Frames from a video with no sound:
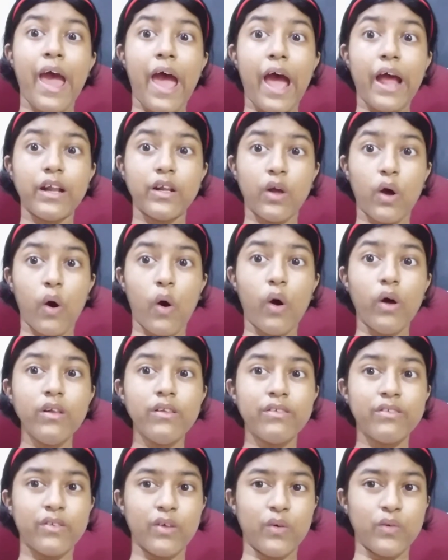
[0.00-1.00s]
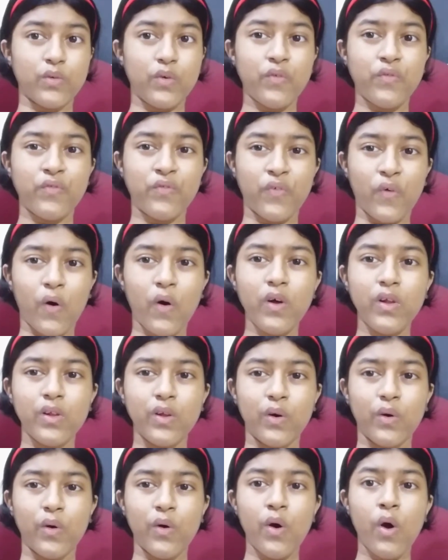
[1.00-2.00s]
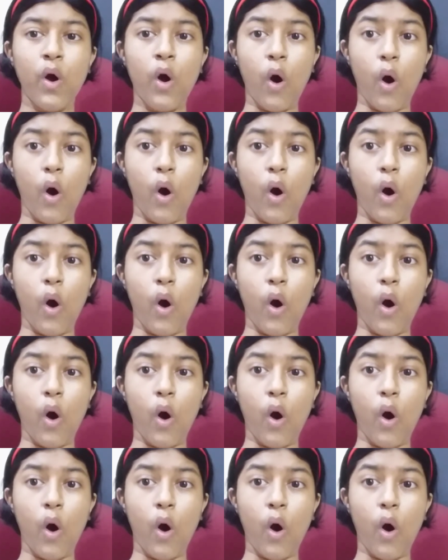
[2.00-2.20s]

and also to follow